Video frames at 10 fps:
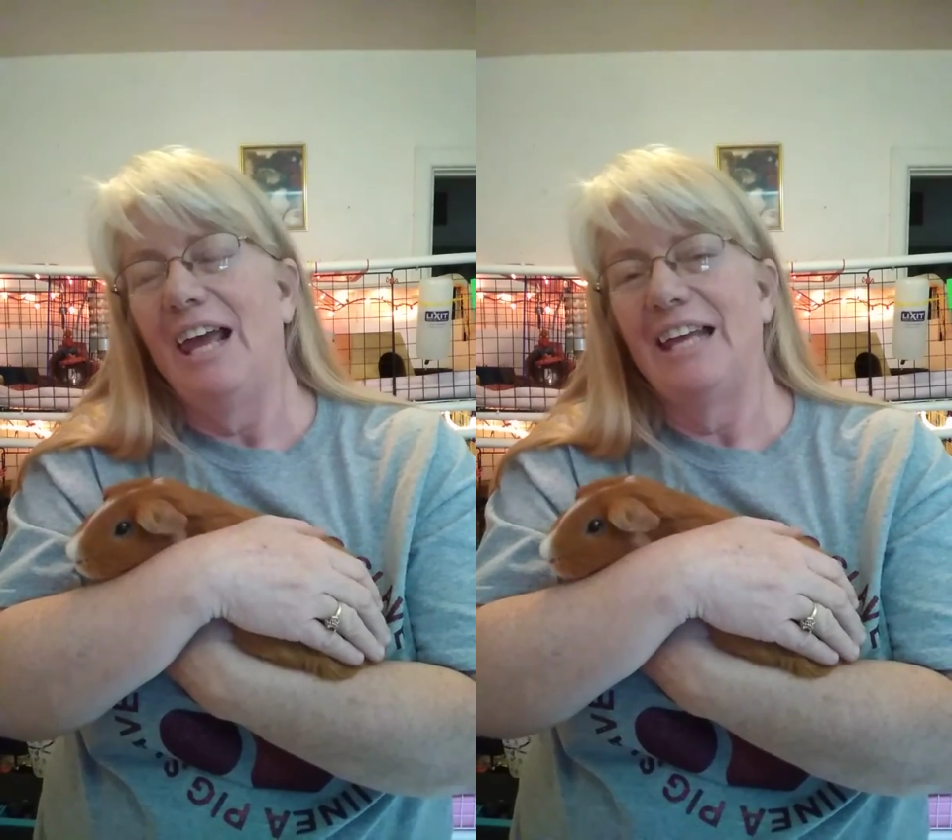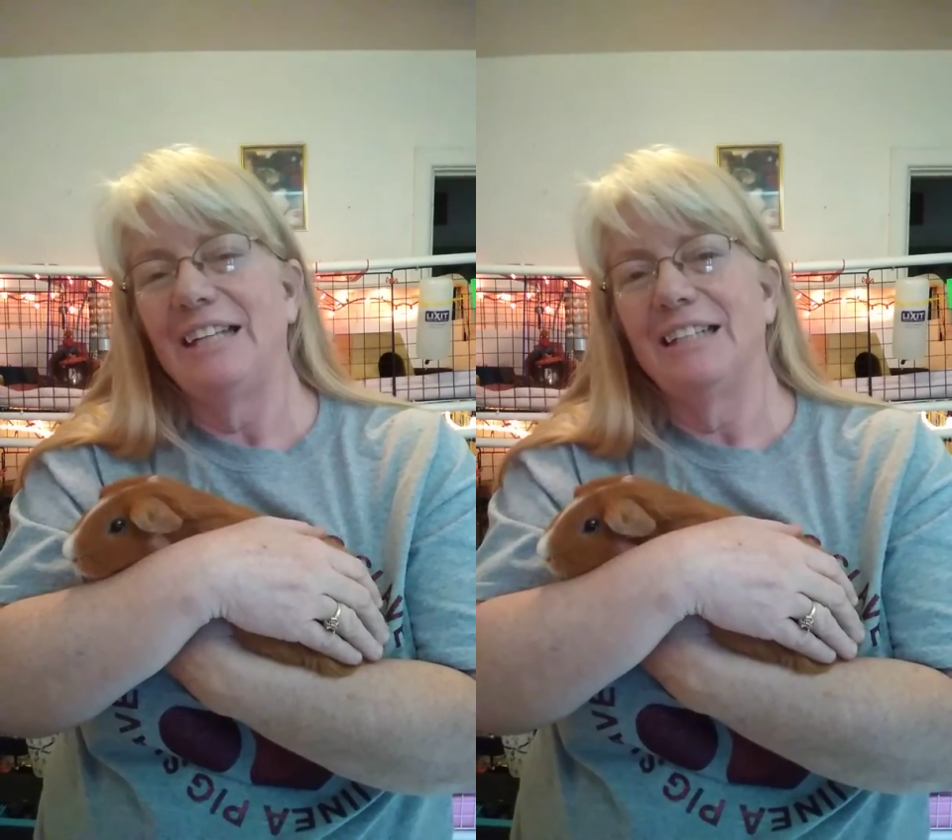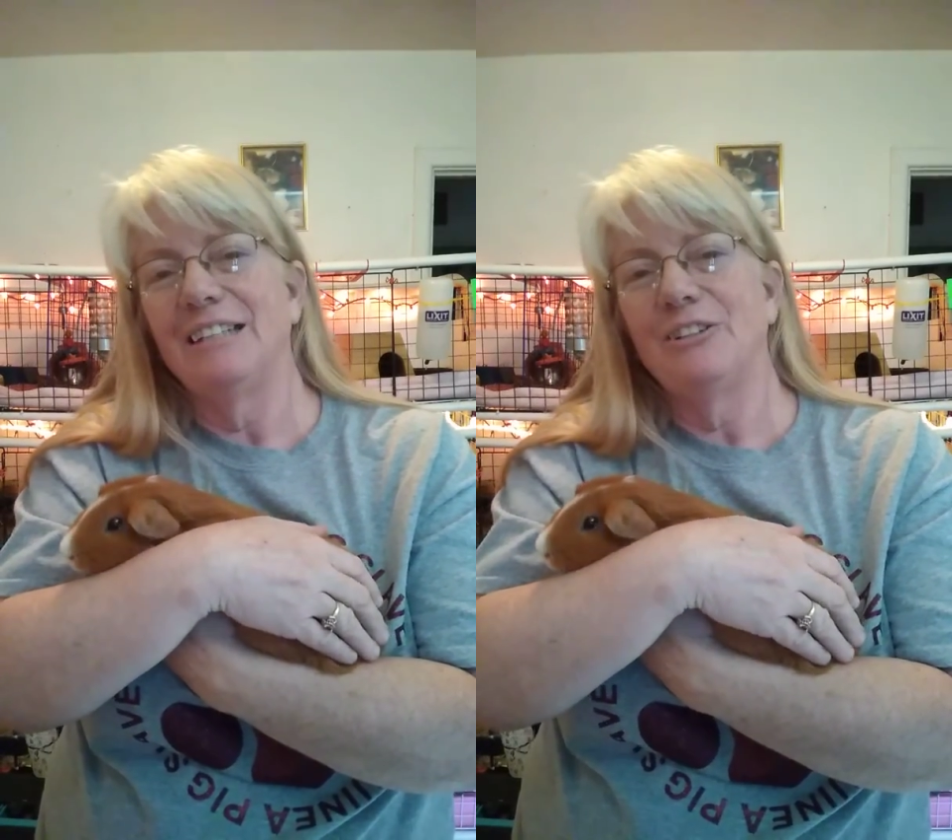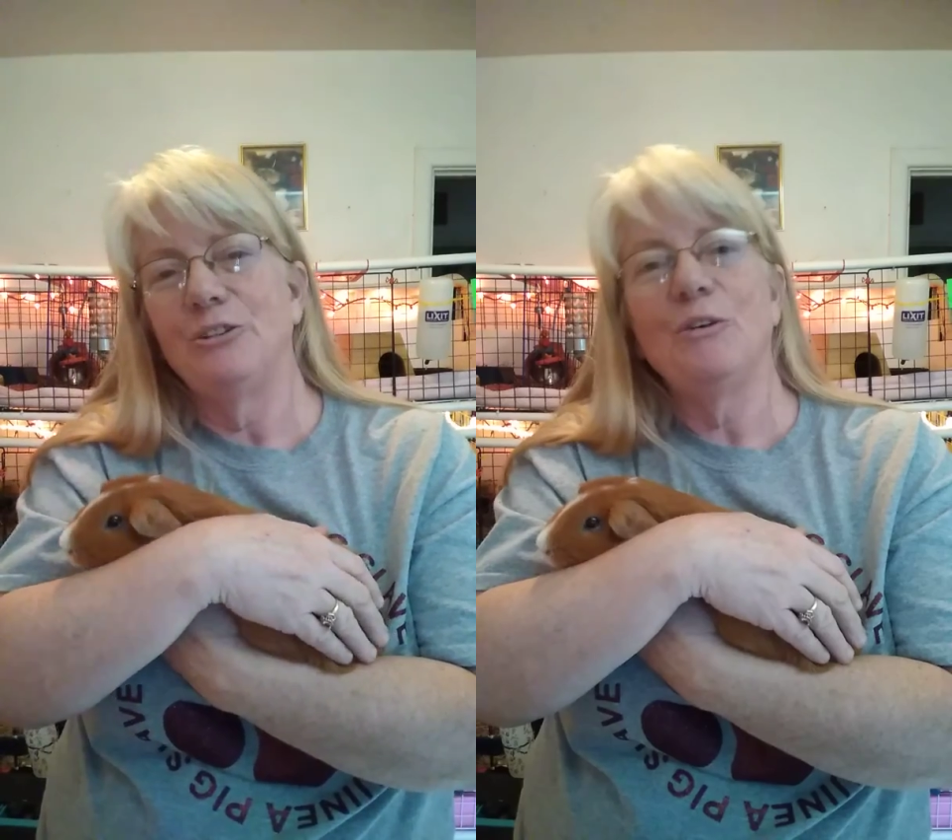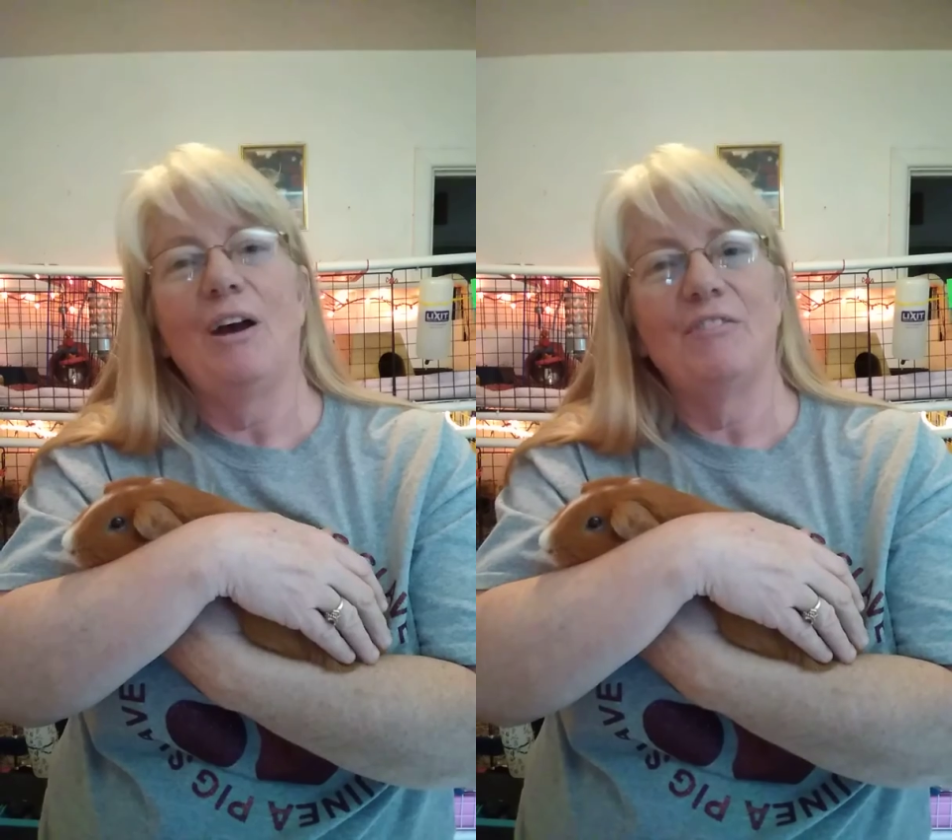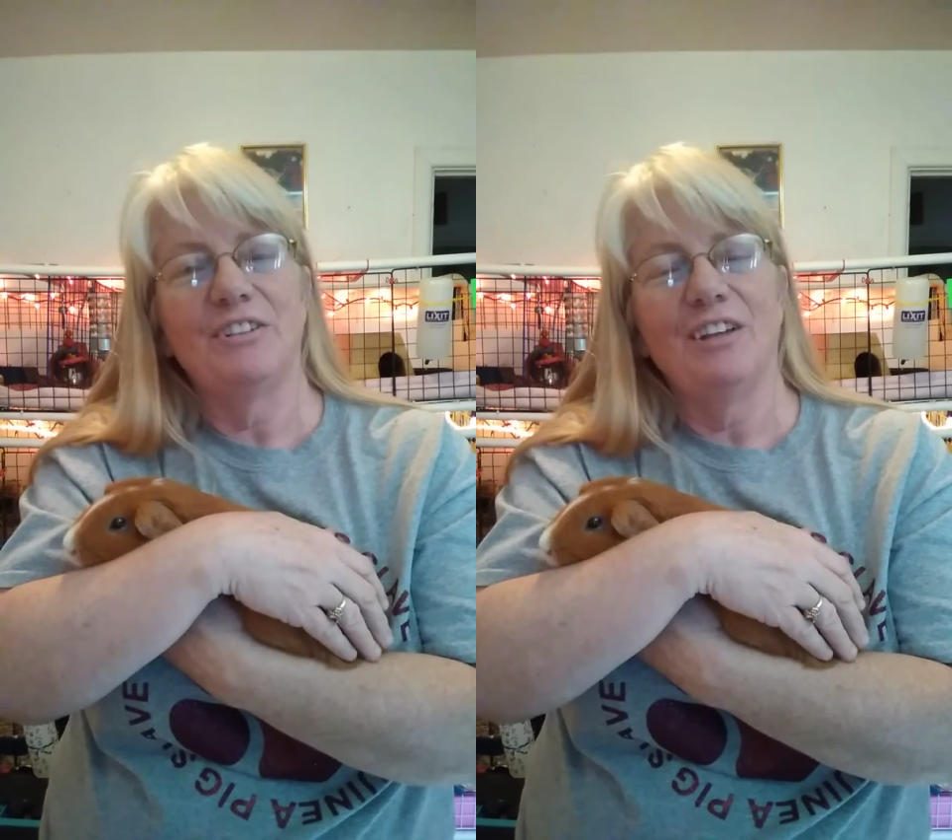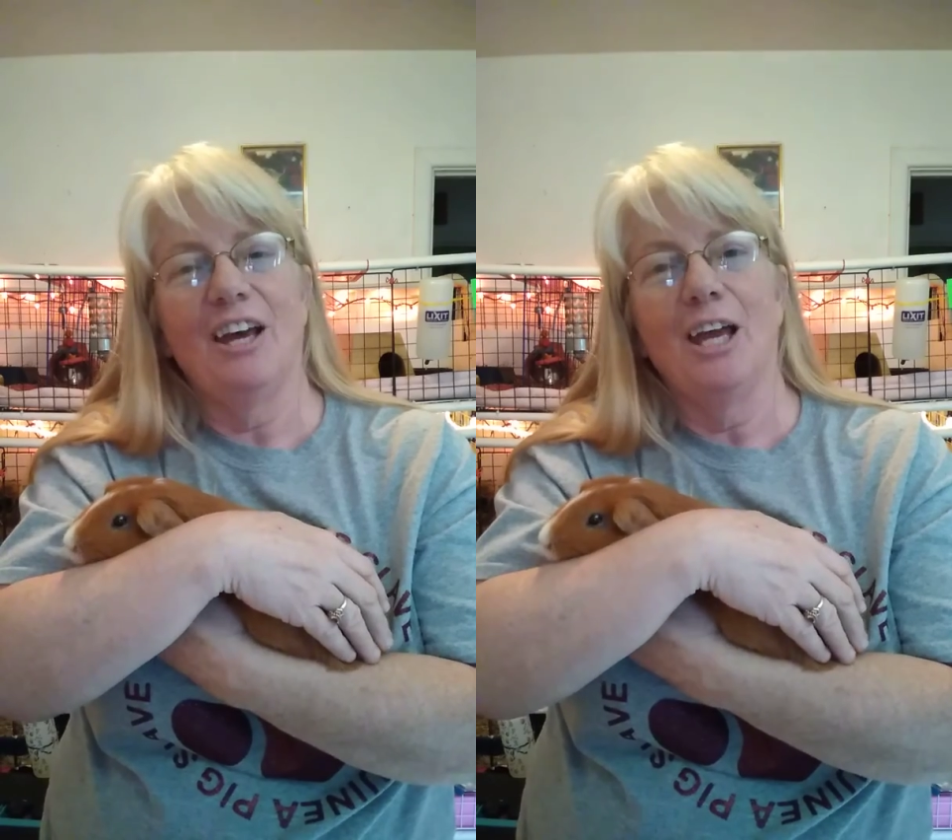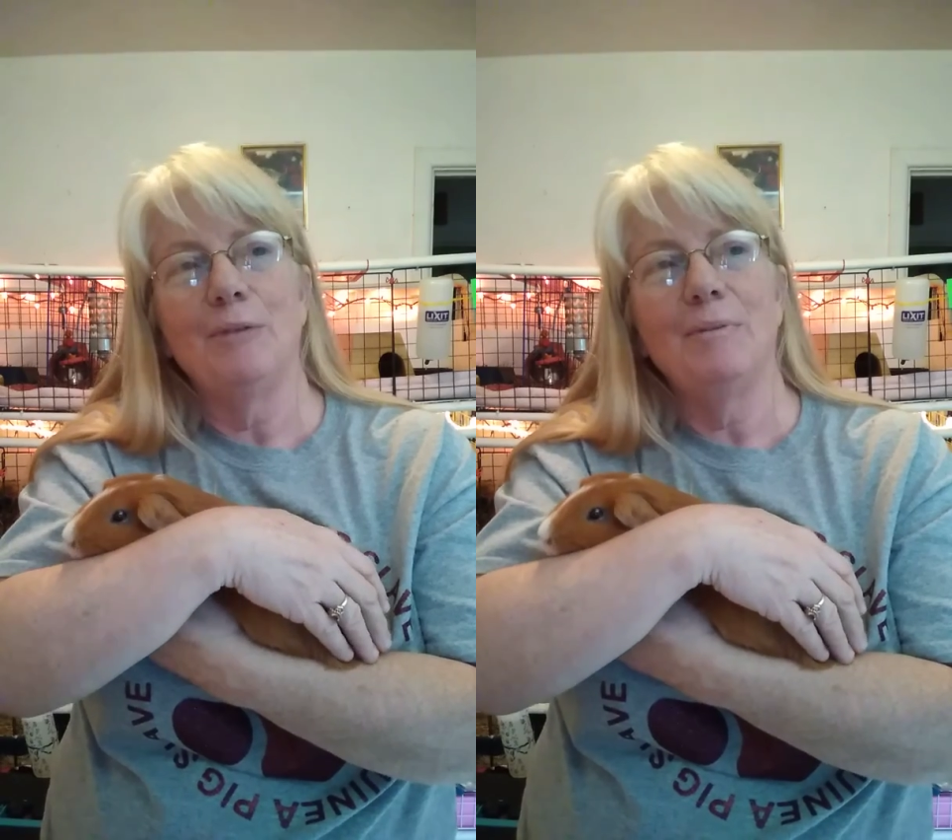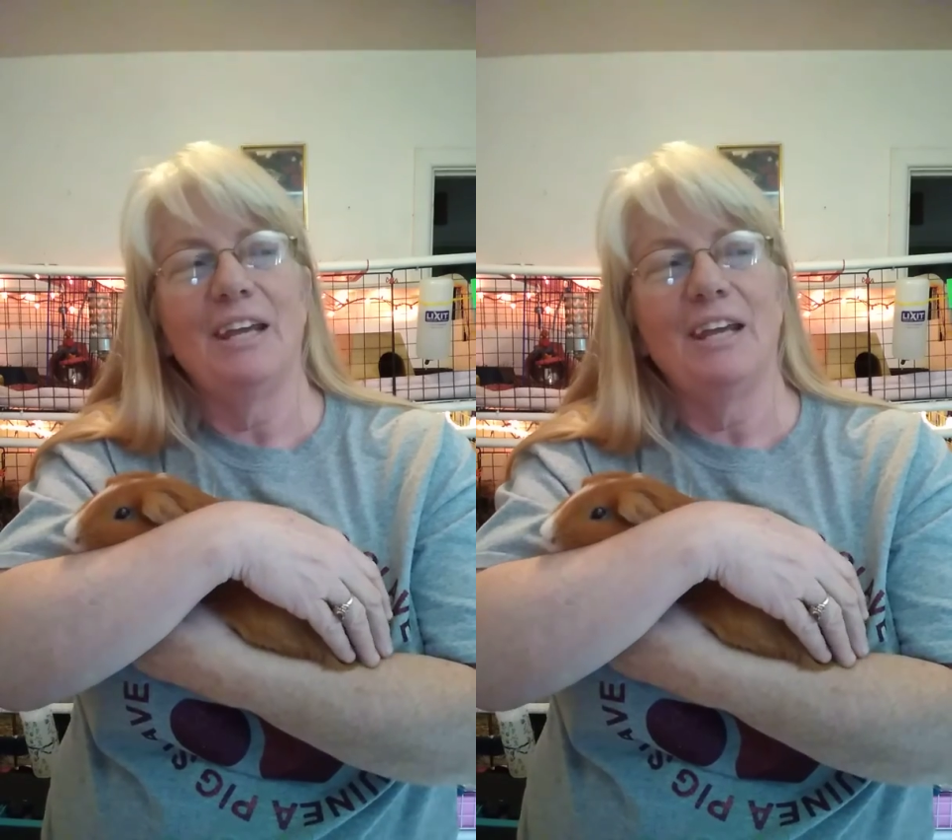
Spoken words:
And do you have the time